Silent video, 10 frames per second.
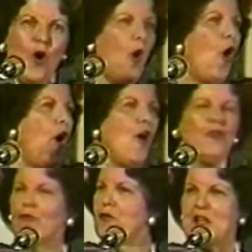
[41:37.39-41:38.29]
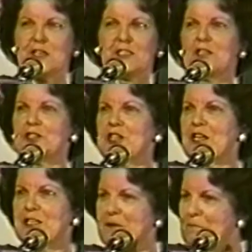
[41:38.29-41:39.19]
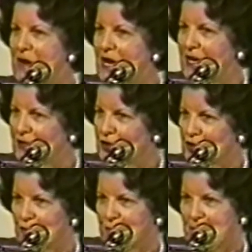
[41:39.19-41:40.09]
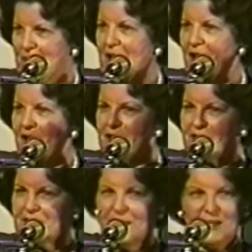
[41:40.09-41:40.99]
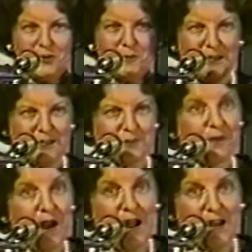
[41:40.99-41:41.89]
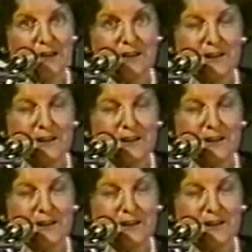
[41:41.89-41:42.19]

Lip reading: all this is just a means to prepare us to be his bride,